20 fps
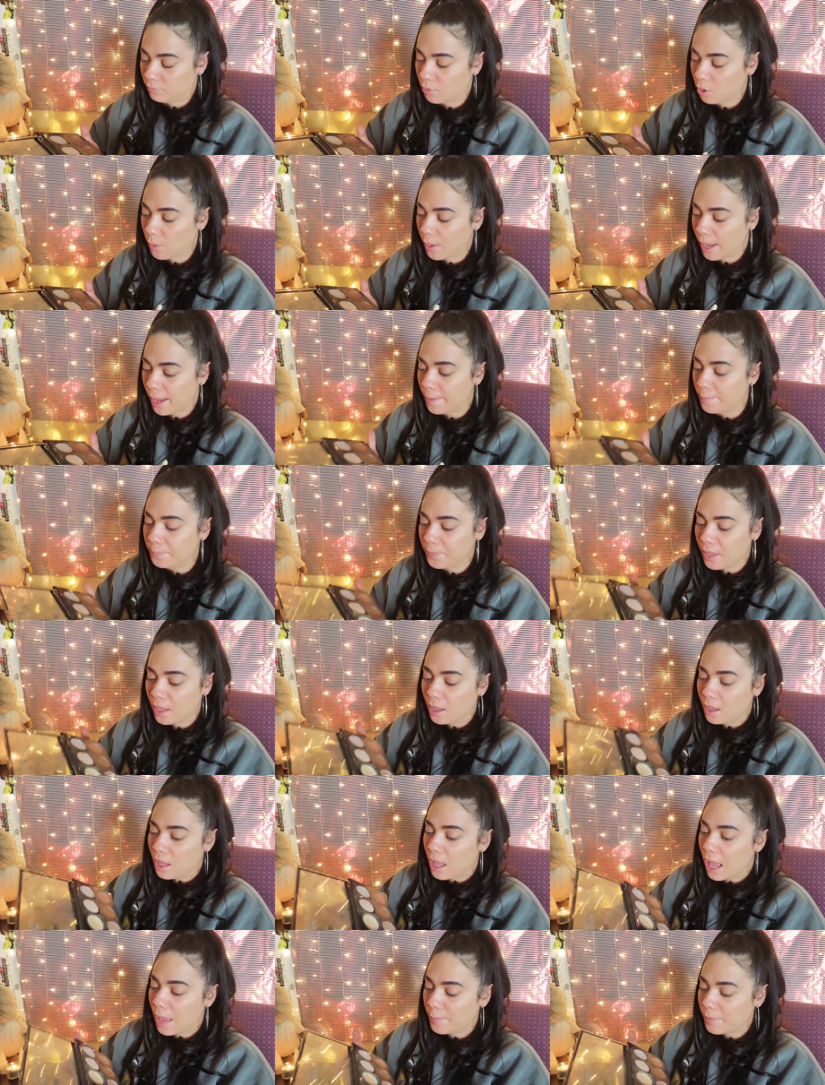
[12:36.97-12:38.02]
okay,
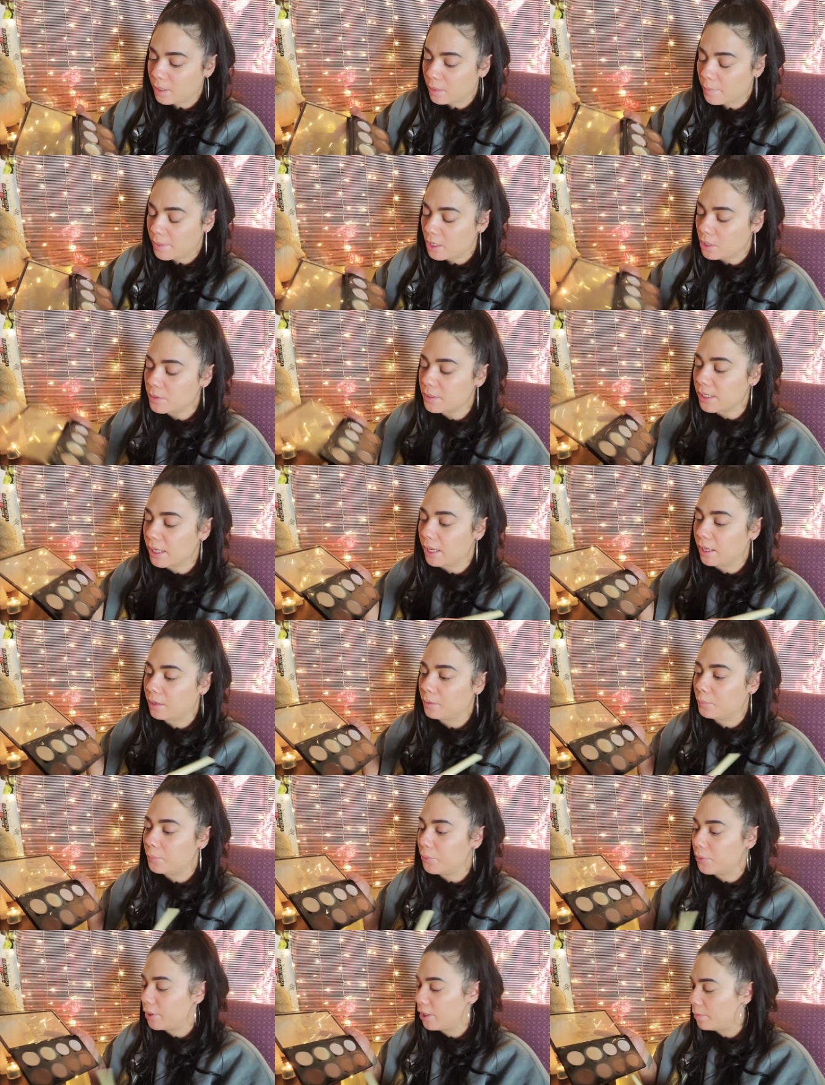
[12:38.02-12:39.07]
I'm going to be
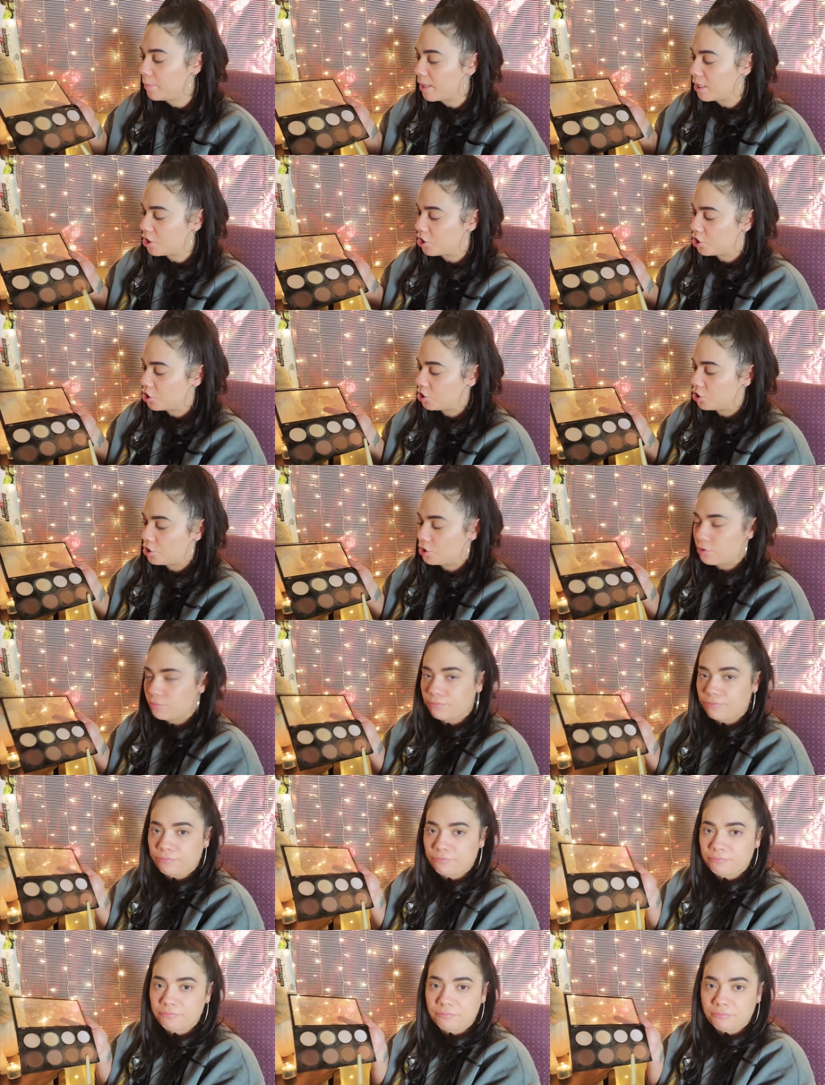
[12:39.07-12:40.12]
using pretty much
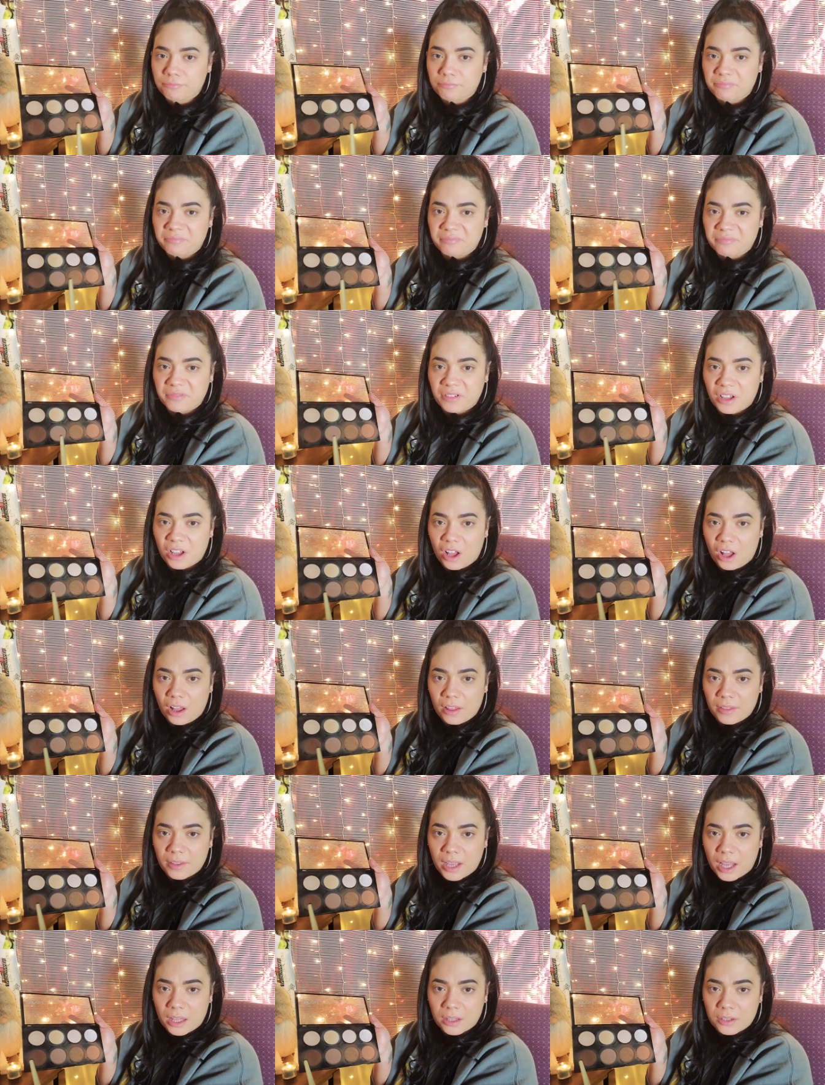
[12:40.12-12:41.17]
all
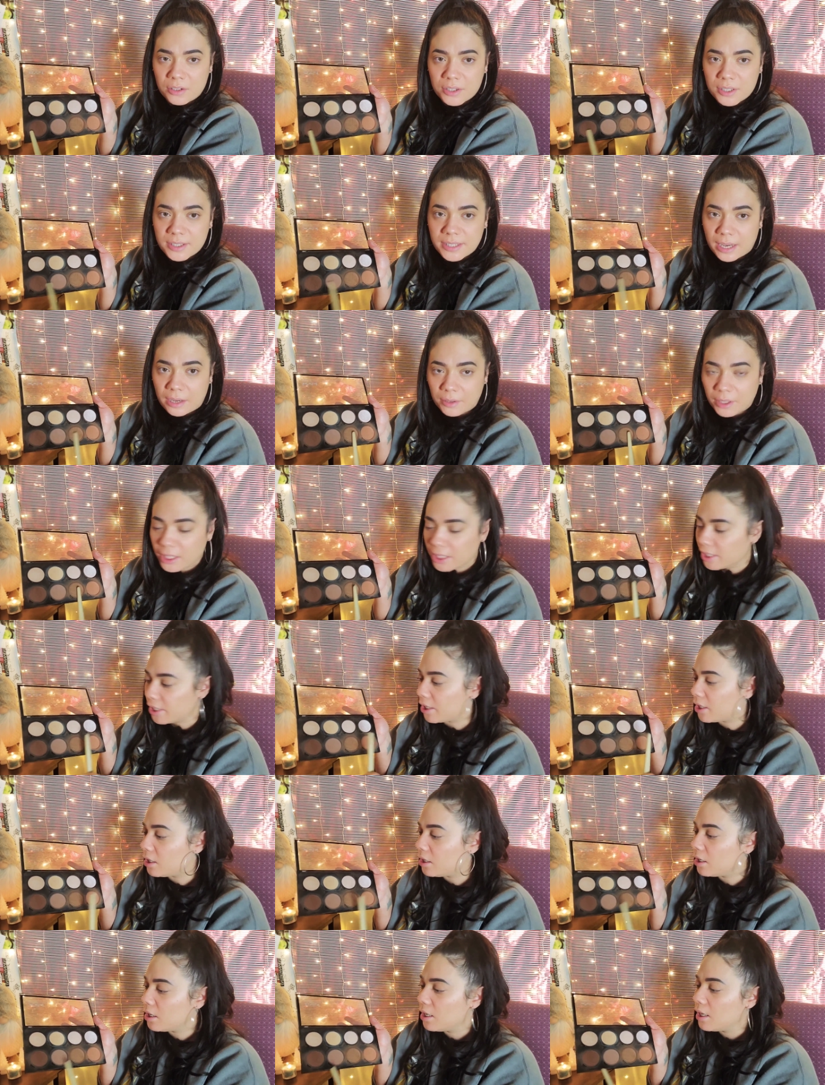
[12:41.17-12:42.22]
the colors down
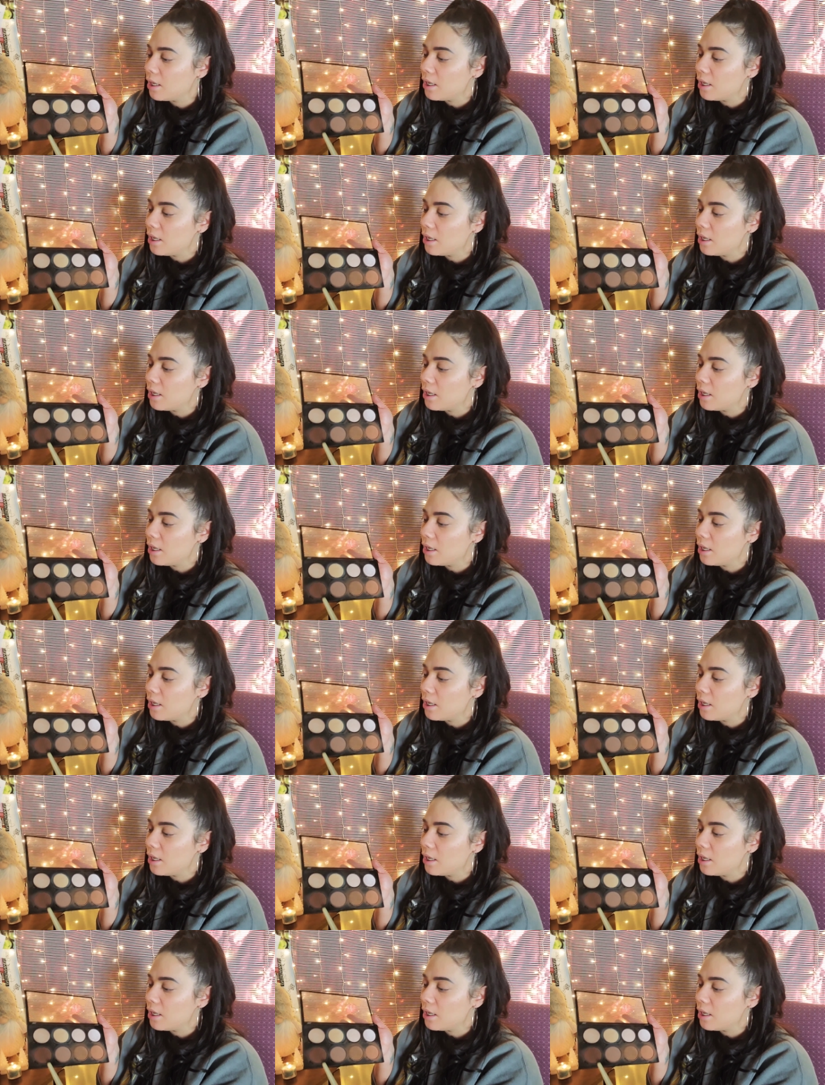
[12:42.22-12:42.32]
here.